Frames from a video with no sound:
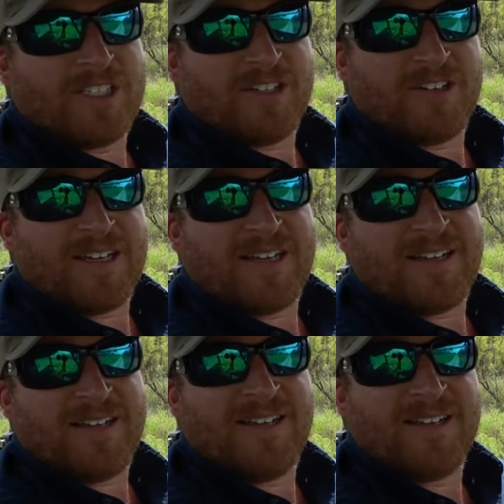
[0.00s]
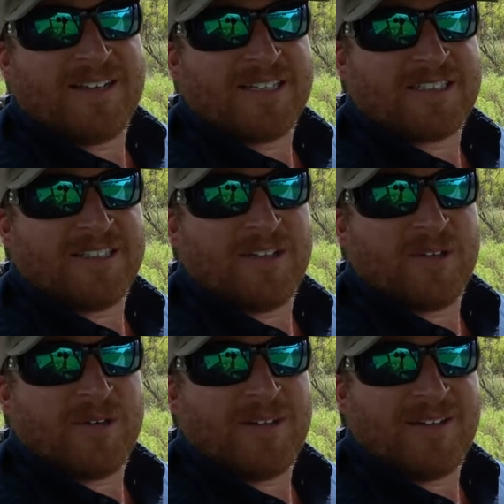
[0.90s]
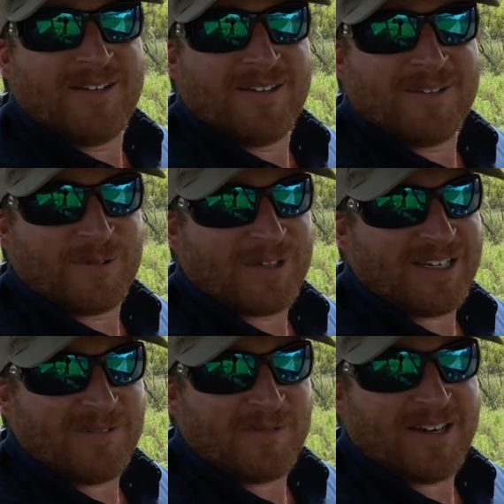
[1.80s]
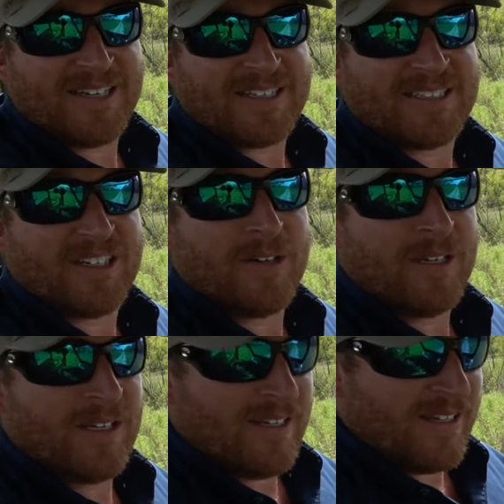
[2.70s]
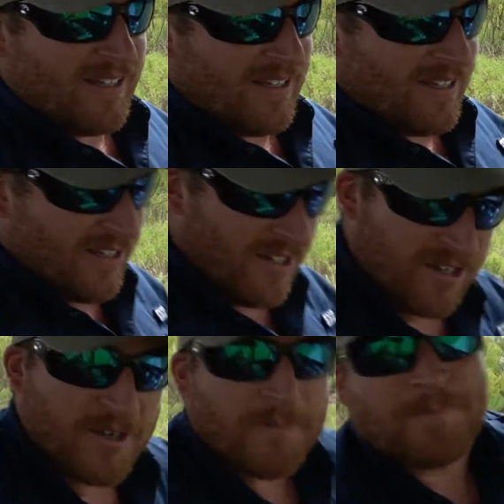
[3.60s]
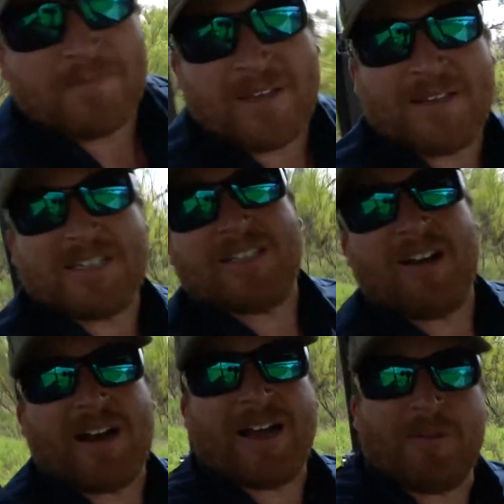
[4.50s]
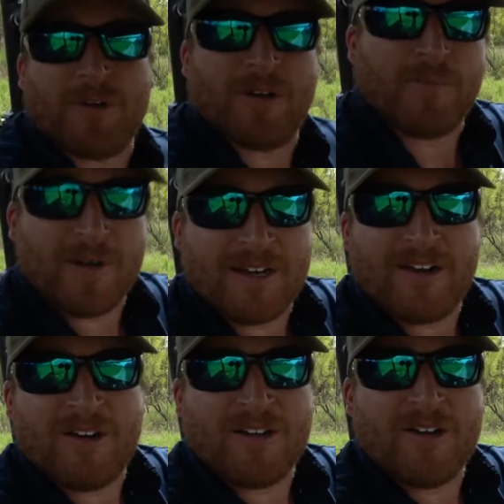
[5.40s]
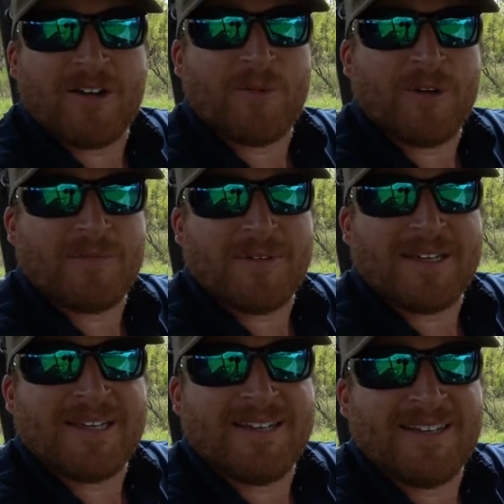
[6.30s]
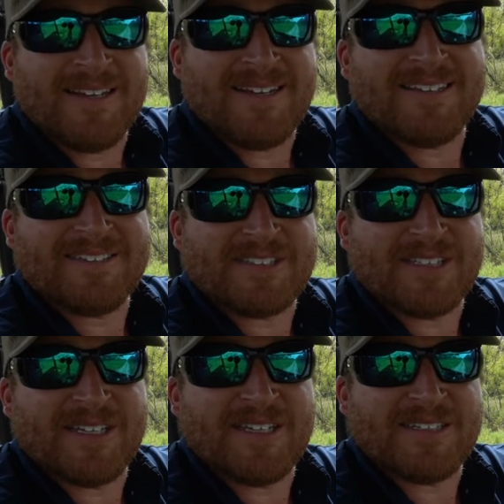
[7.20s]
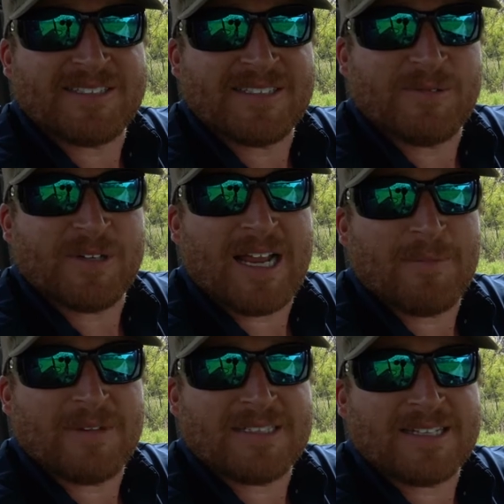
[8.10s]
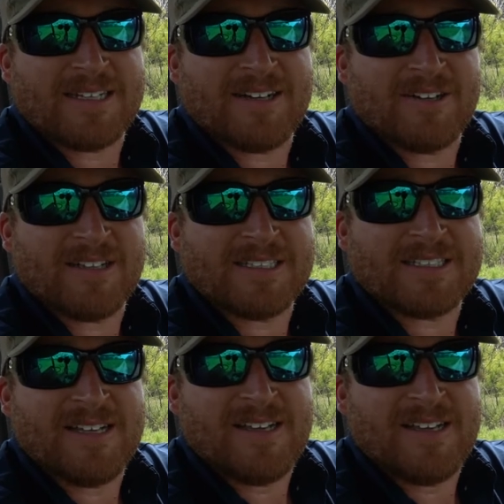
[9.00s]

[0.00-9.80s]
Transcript: sure yet. I just know we're getting ready. So um, just thought I would bring y'all along with me. See, see what happens at the deer lease